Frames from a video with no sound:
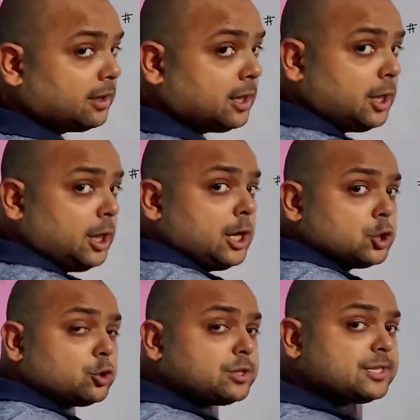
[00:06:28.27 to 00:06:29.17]
So
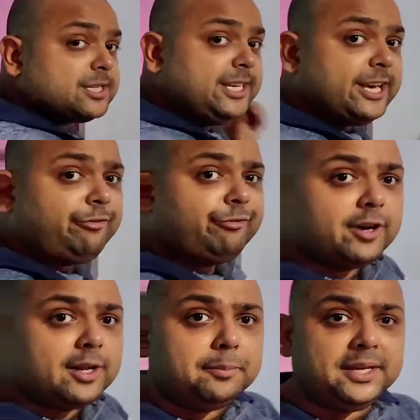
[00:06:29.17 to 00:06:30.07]
CF1
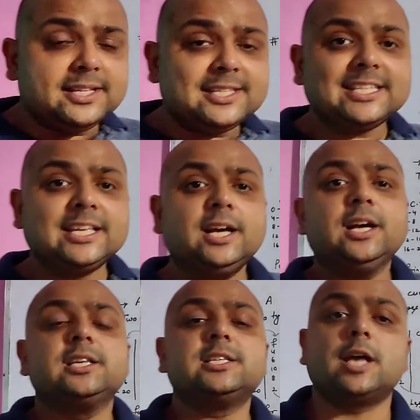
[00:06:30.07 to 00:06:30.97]
means
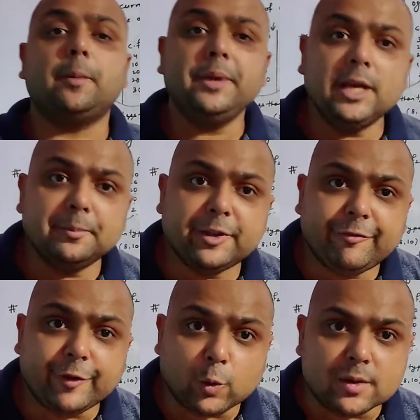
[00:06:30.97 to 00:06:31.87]
summing up the
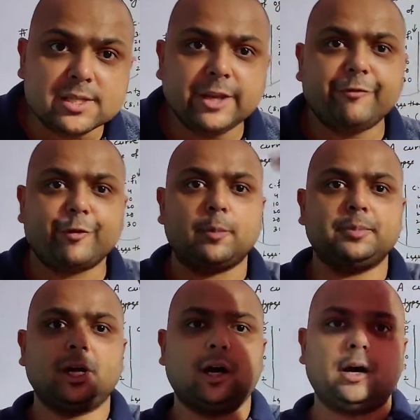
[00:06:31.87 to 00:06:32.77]
frequency from the
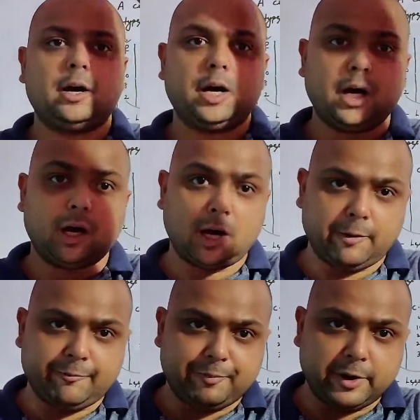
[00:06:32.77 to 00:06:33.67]

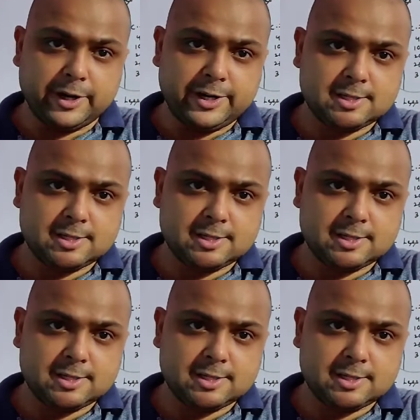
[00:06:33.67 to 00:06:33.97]
upwards,